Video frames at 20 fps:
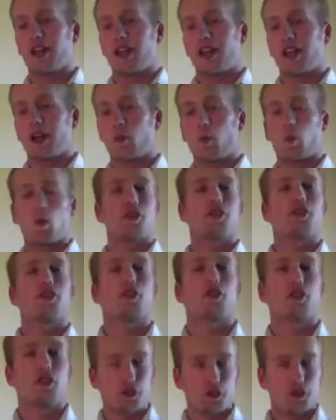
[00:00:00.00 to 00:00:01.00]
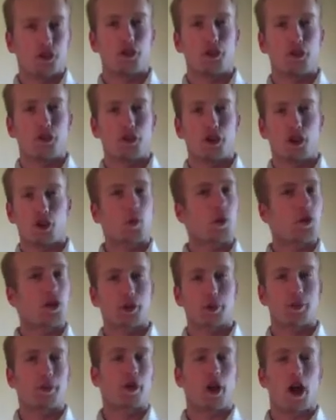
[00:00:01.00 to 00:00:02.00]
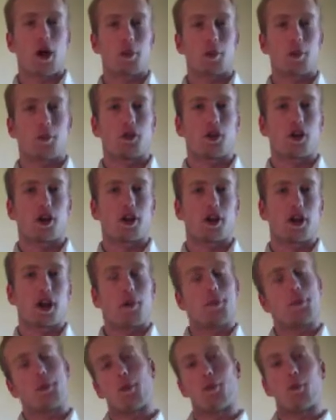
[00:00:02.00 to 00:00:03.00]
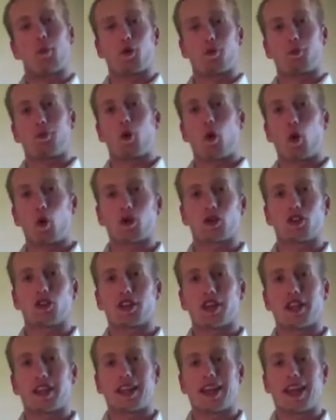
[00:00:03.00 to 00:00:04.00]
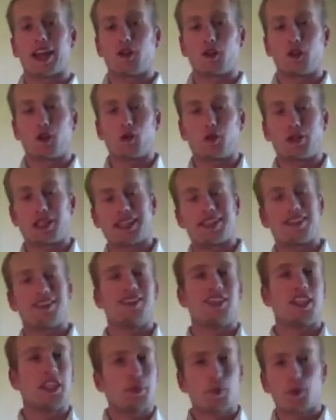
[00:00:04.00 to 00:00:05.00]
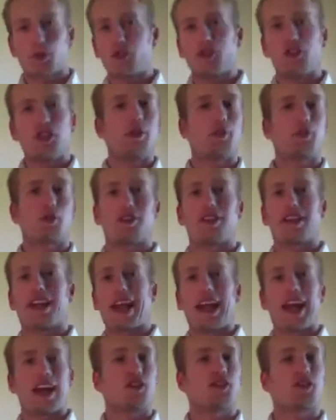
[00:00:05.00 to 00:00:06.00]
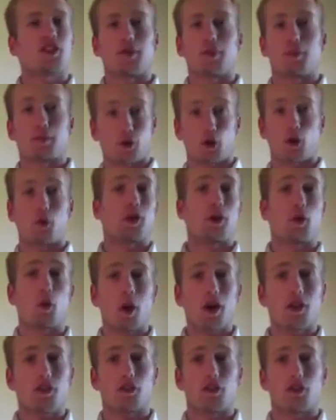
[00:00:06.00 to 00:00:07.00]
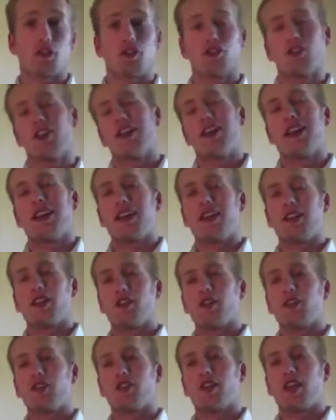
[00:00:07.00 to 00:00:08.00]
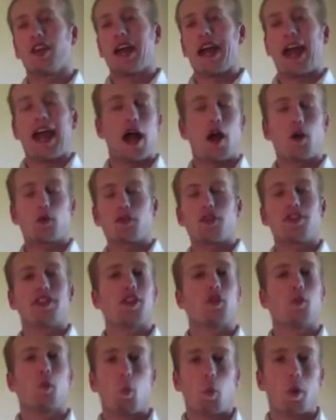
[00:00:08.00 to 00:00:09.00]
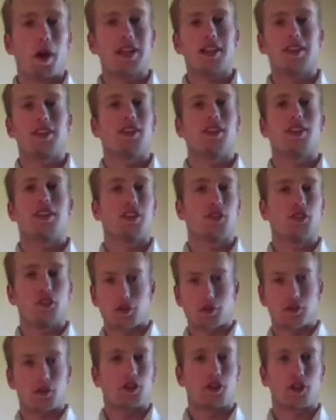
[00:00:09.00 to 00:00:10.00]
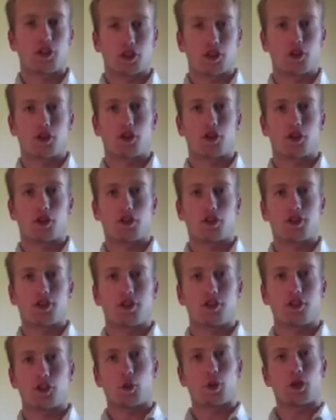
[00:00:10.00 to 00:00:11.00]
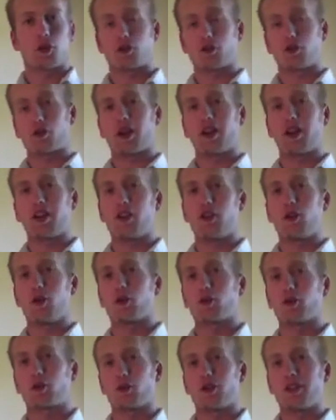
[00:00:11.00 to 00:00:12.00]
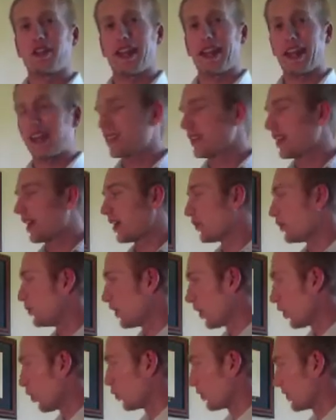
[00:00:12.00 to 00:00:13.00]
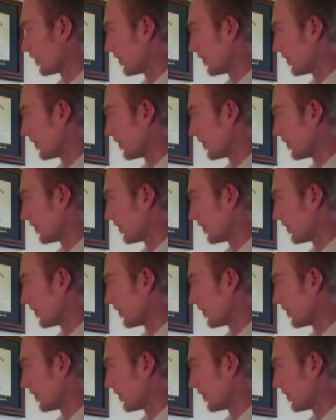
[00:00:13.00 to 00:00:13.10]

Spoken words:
what their concerns are, what their problems are. But more importantly, as you get deeper and deeper into asking probing questions, is how do they weight these different concerns? So what you're trying to do is really analyze not only